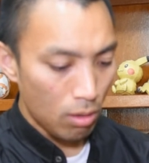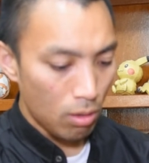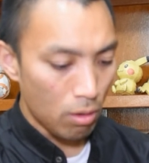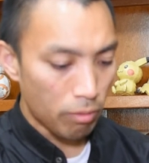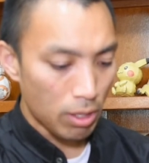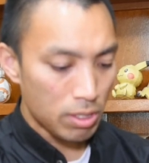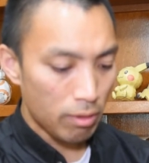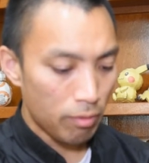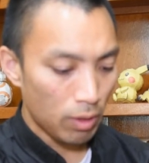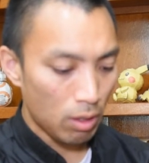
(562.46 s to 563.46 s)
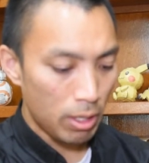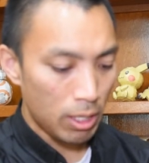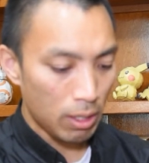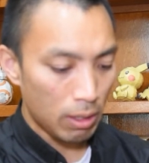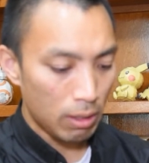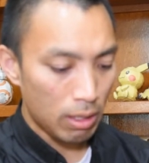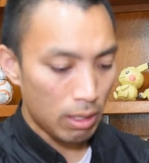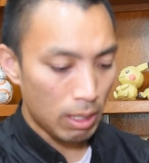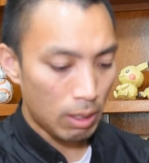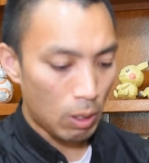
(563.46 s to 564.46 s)
Over at St. Philomena,
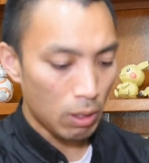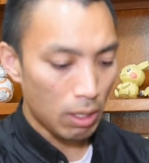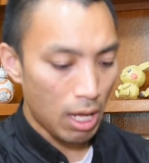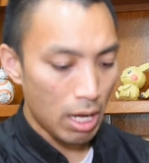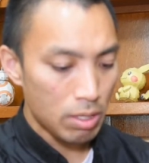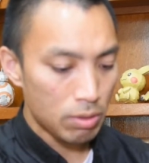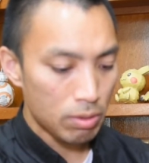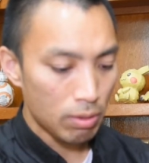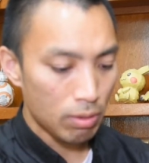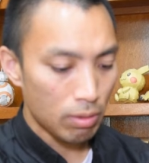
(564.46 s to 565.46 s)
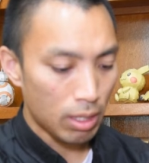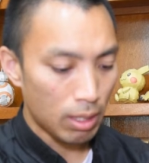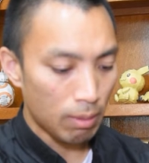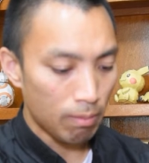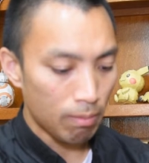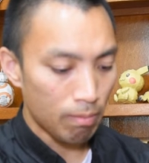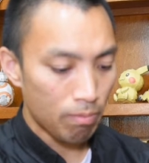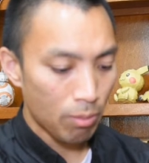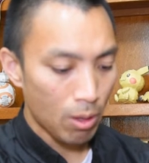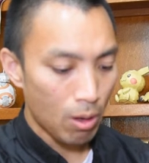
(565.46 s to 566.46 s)
all the lights
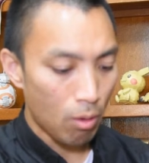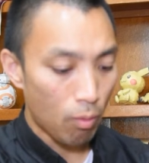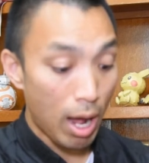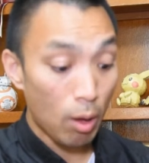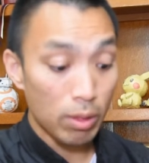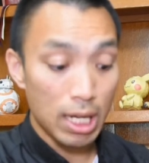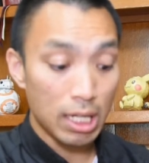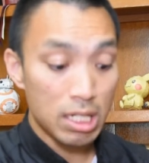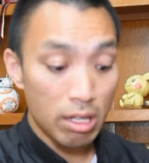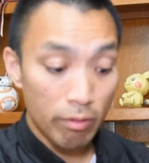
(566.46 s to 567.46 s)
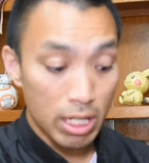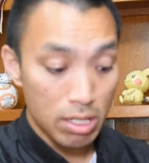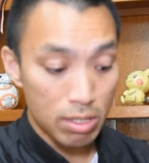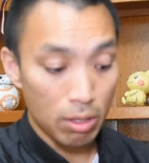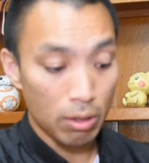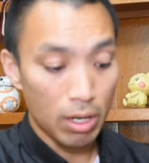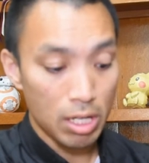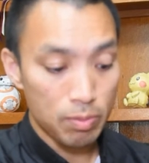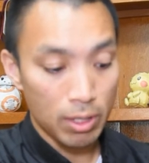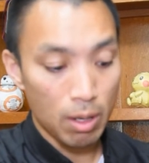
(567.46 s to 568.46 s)
around the activity center
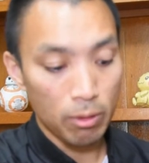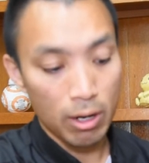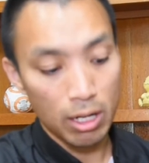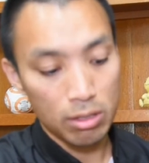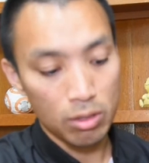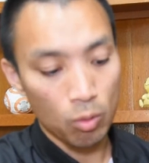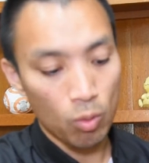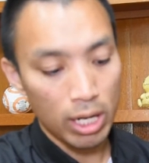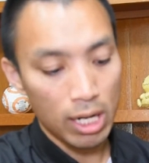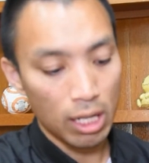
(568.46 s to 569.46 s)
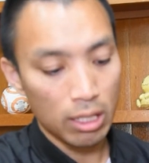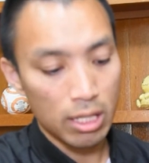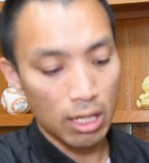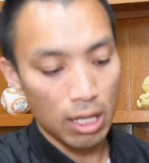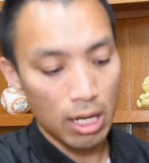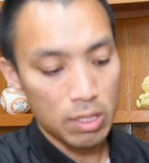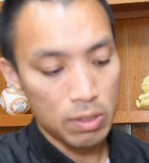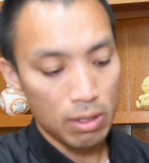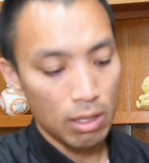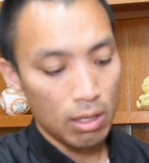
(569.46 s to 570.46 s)
has been upgraded to the white LED
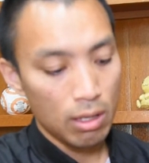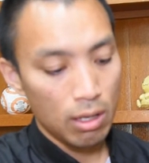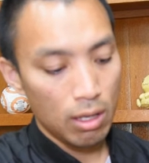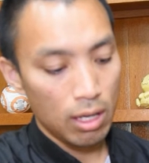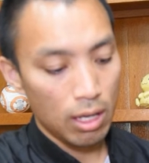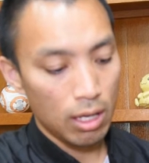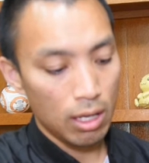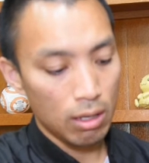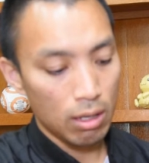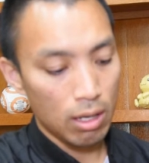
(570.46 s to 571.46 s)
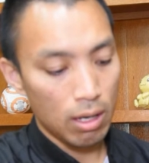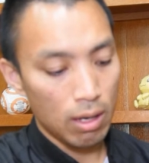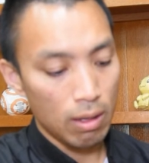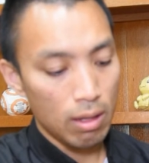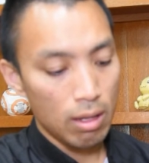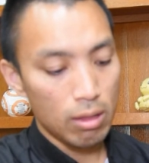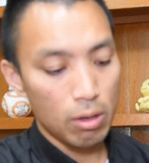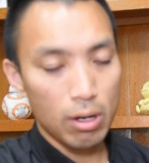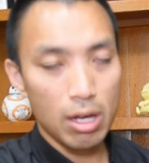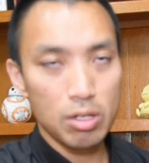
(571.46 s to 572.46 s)
lights, and
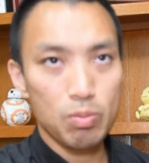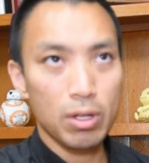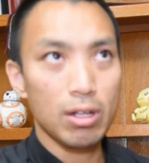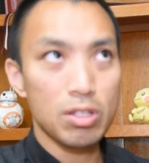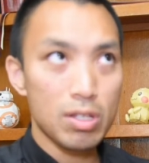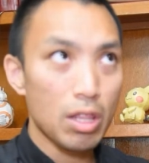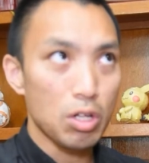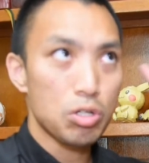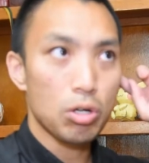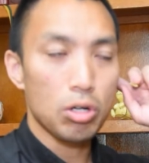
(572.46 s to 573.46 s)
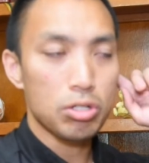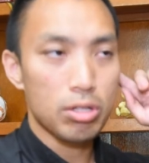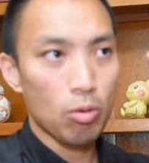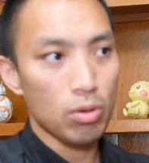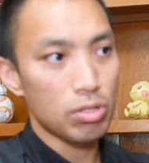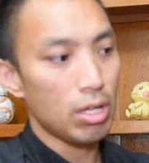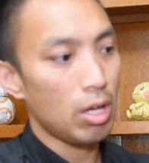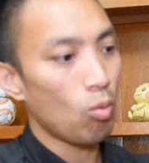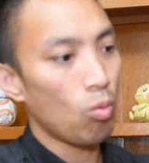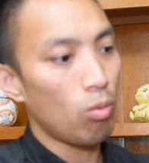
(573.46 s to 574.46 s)
there has been inside the church there was
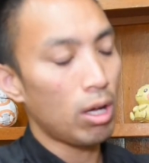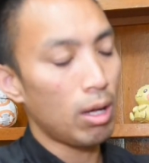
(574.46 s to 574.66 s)
the